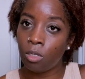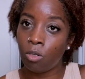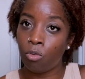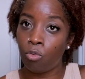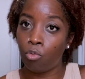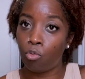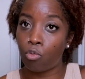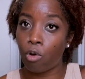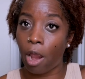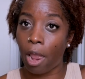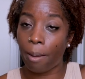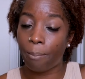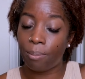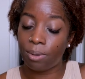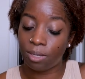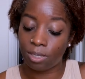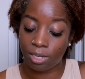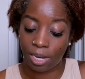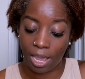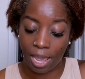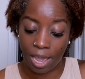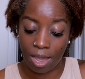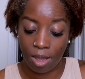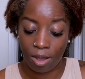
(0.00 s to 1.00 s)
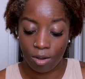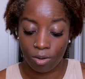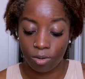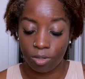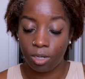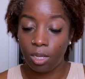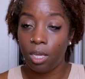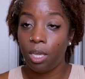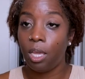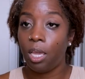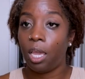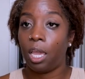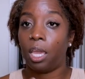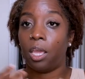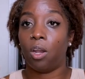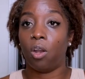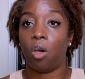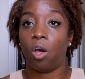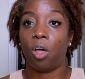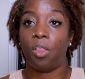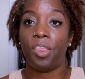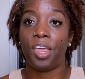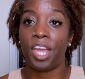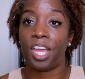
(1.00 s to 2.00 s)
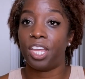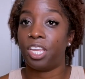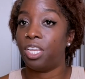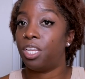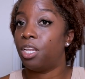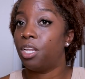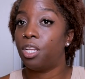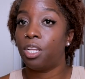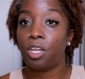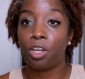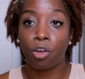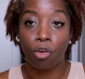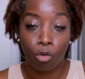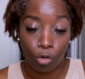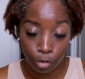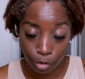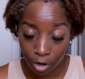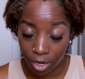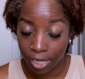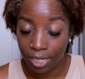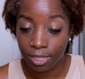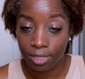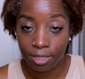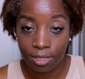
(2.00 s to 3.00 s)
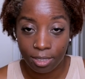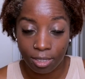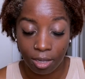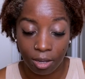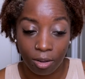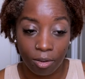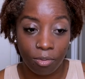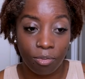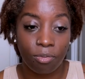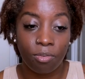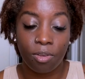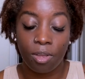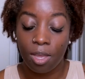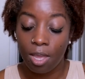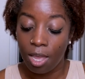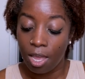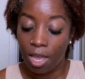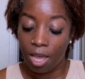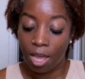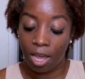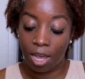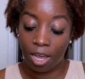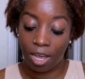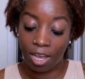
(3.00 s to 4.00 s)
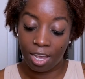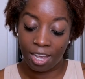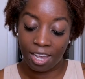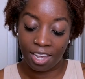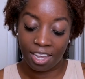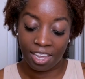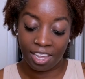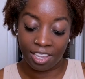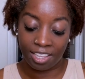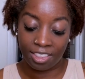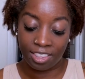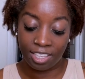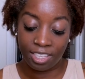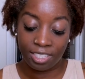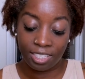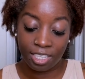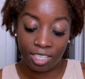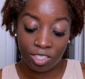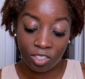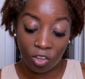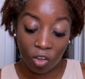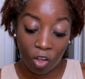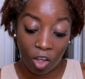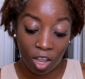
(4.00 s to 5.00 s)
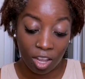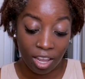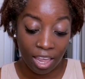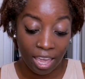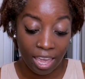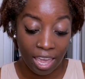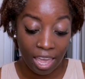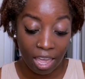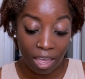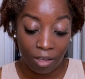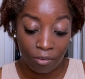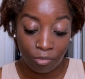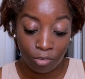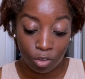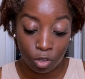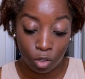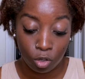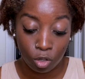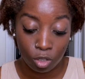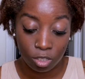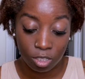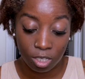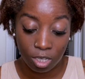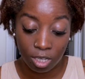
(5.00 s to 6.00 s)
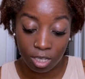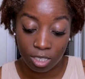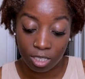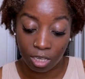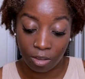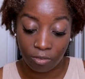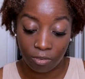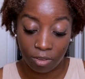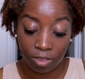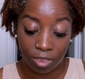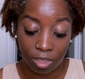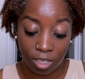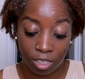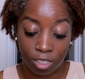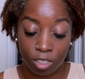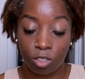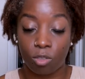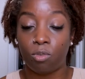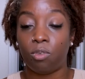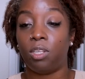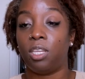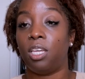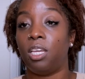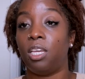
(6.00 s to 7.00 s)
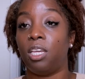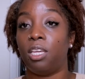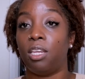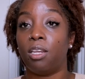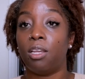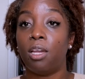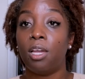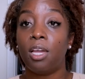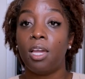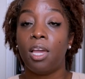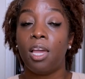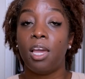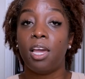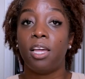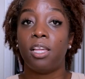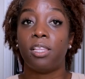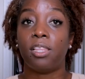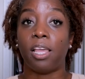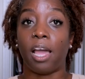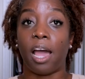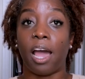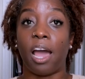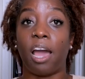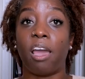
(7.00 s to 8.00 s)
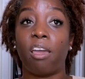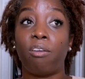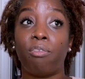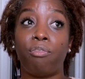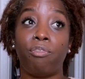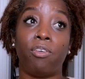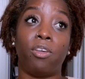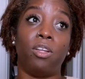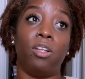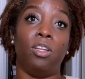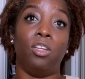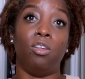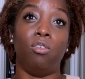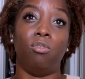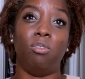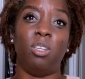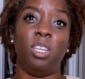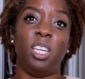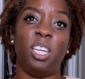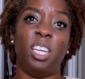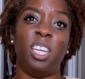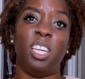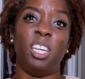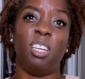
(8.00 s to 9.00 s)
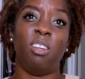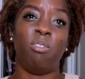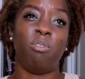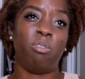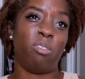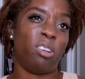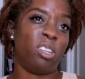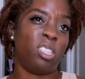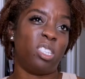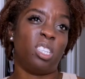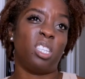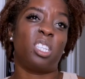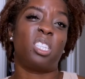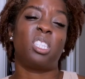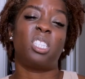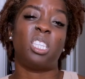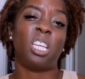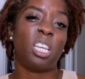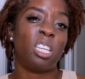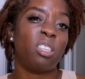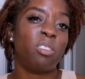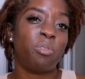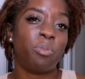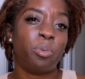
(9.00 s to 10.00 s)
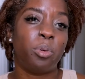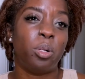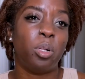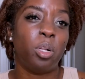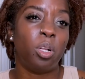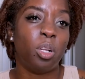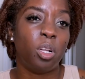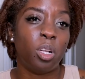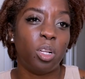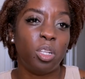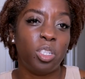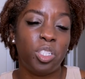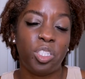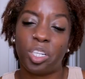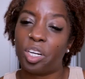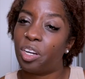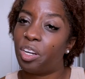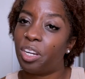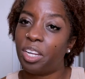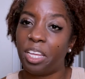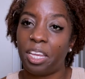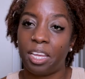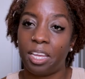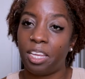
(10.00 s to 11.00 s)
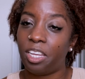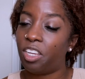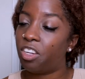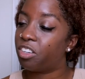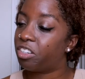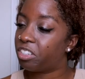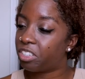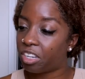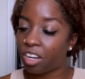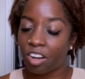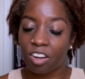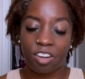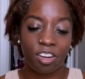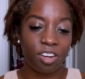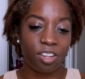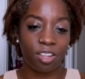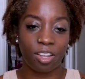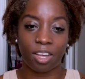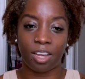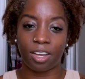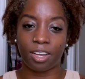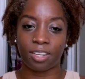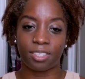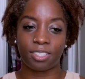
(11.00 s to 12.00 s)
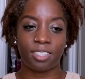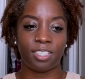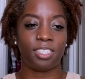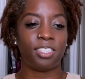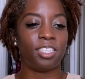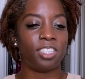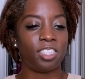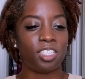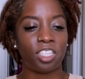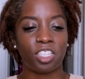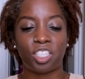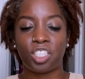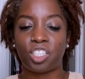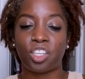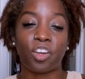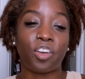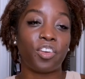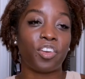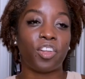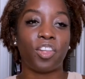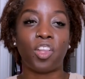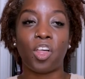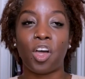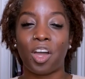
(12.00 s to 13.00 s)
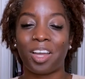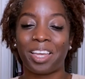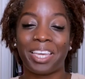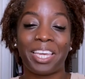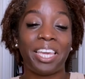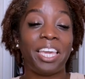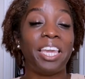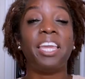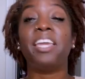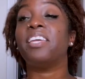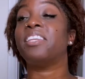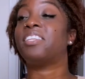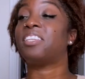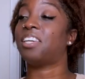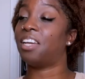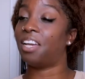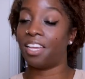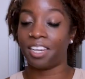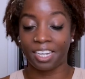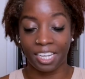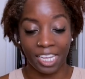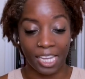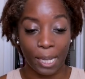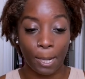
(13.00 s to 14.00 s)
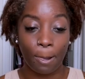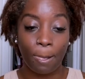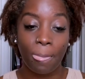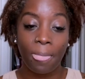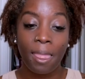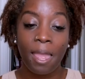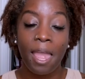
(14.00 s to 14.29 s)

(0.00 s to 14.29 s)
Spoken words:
wrap it down and all that great stuff. This is all I have for you. Those are the 7 things you need that I feel you need for a successful journey in your starter locks. This is a starter lock kit, honey.